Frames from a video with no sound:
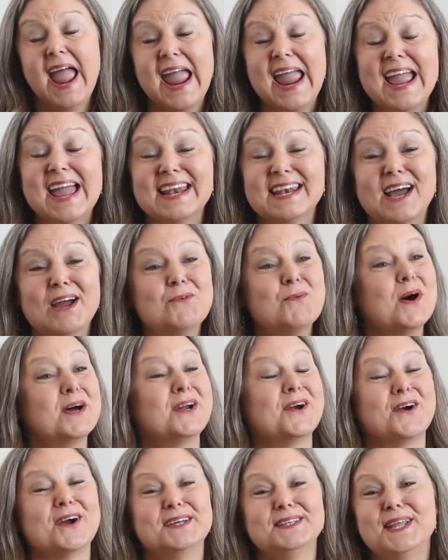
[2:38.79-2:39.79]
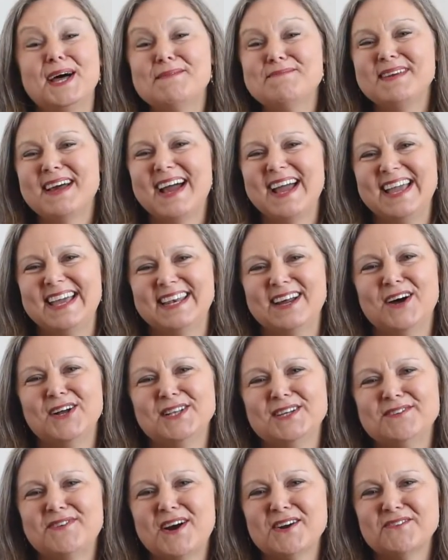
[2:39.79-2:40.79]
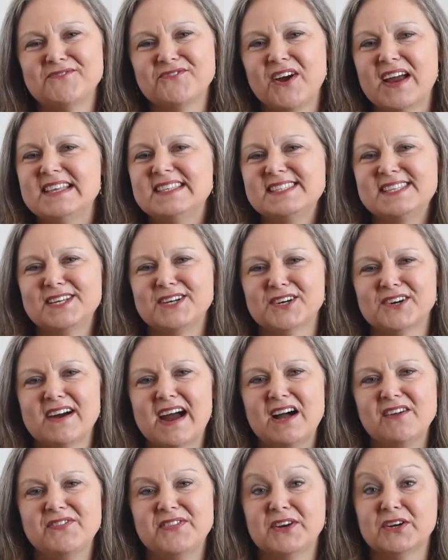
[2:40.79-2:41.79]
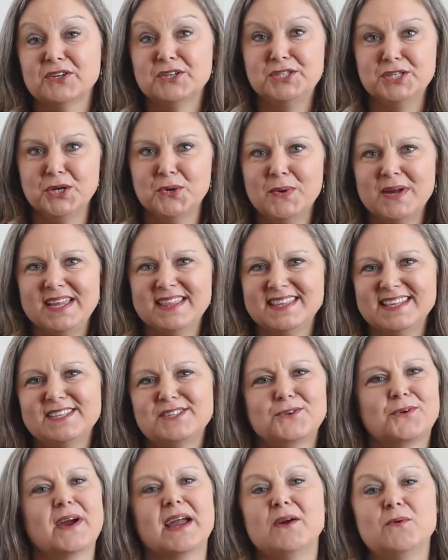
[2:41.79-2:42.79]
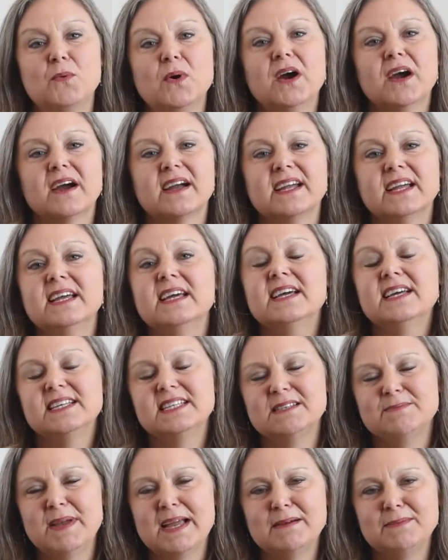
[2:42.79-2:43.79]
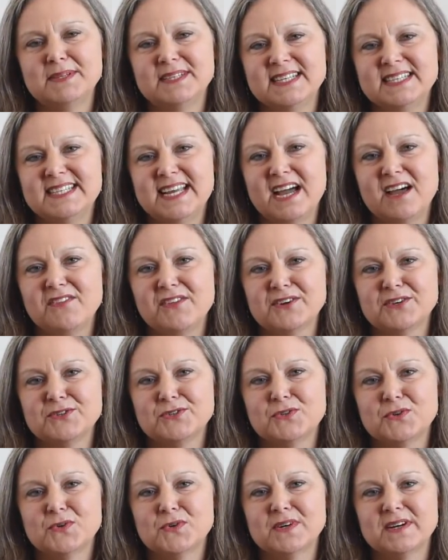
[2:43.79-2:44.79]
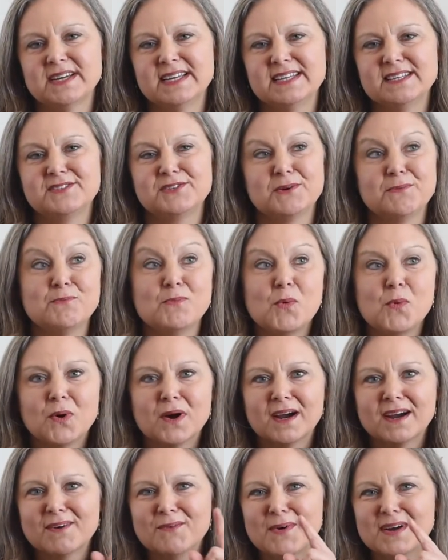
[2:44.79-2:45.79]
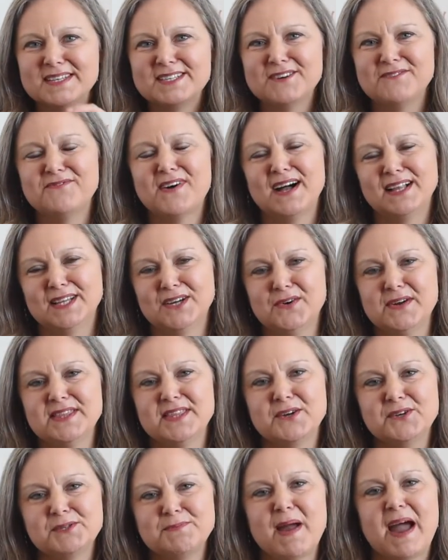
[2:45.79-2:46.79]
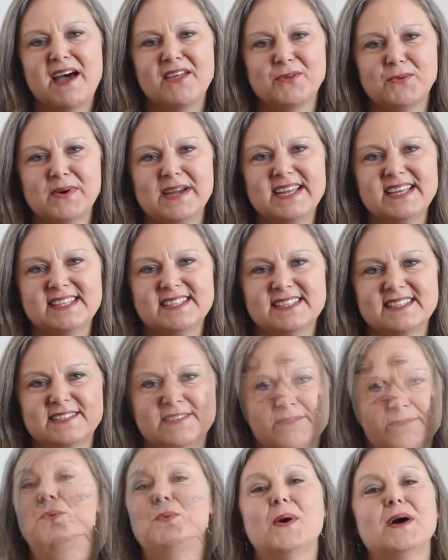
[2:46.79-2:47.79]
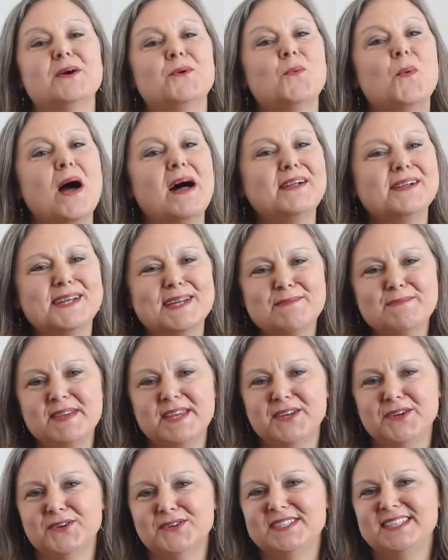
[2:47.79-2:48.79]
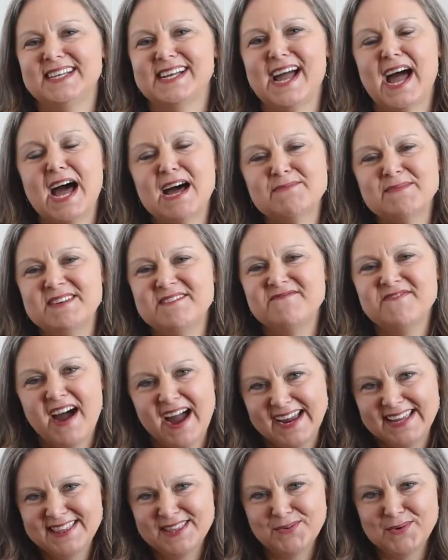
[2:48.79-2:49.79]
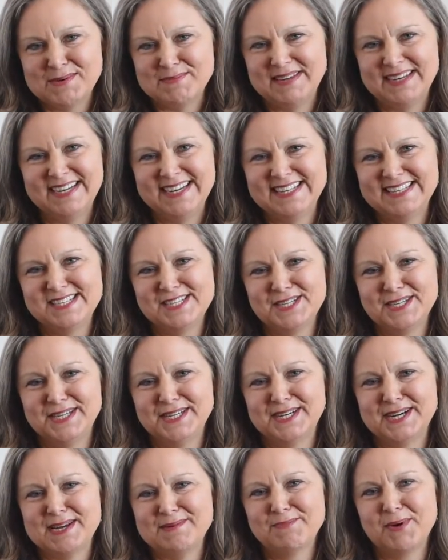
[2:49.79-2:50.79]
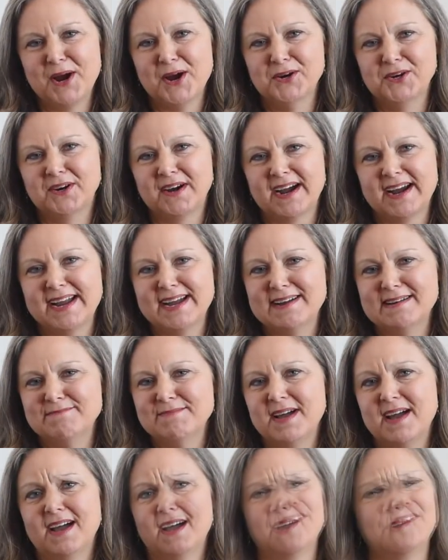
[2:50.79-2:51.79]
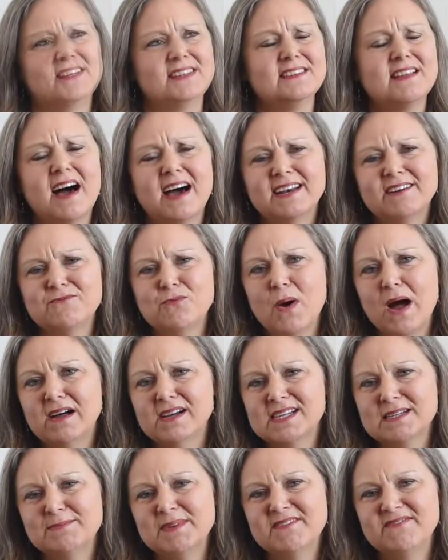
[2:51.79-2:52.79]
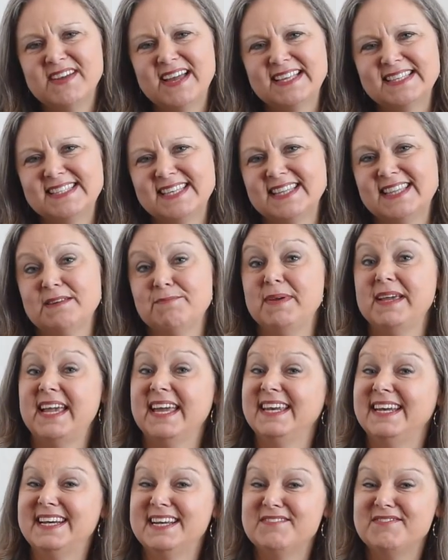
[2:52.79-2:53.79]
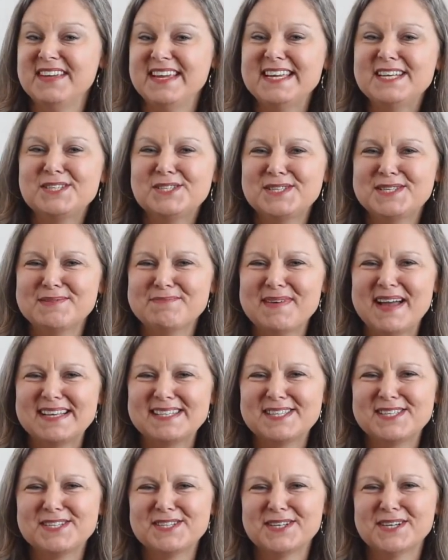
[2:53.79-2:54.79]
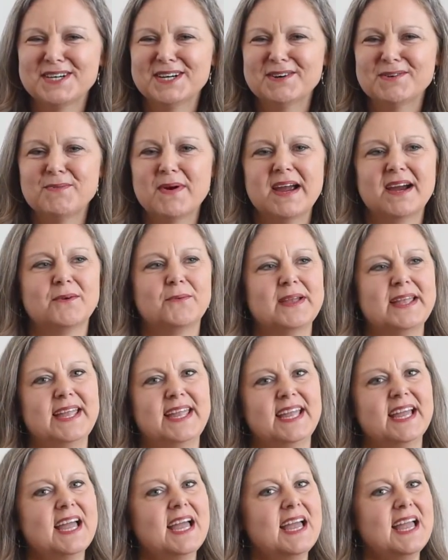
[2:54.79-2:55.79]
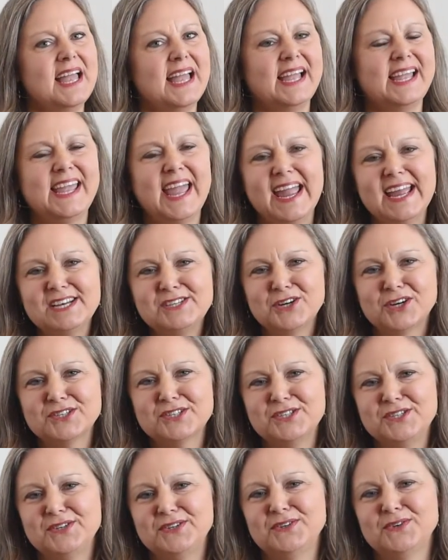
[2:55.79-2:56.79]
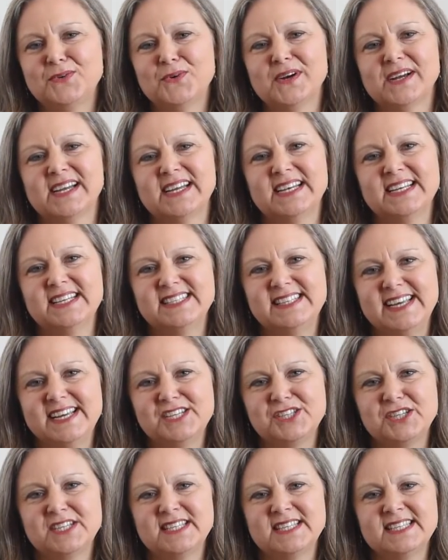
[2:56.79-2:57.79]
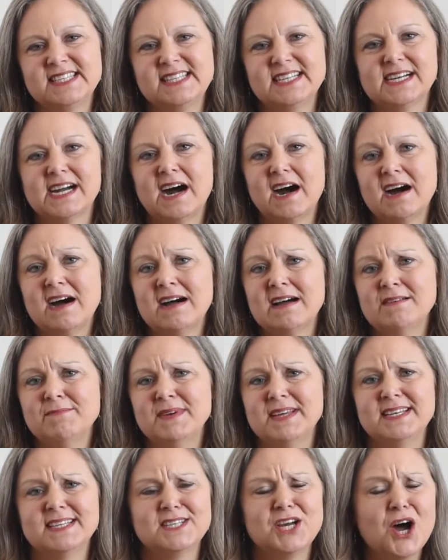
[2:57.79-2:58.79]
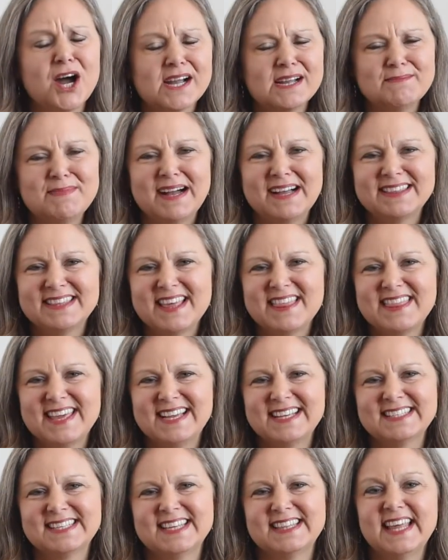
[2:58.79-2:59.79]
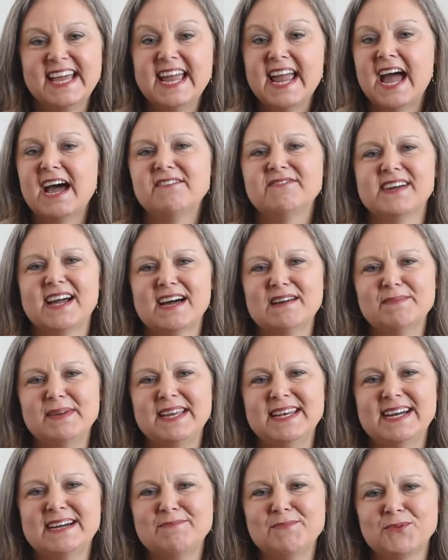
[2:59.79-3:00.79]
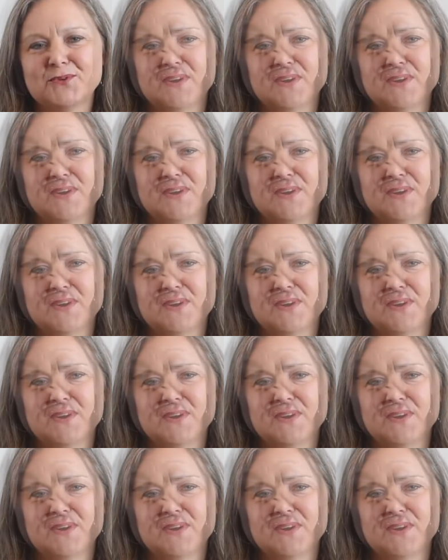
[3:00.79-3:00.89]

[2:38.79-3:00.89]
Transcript: And I want our alumni and all of our friends that are out there doing this great work to be able to tell their stories so more want to follow in those pathways. We want to welcome you to come and find the Women in Engineering program. We have a lot of welcome events at the beginning of each semester where we engage our student organizations to come and talk about the things that they have coming up.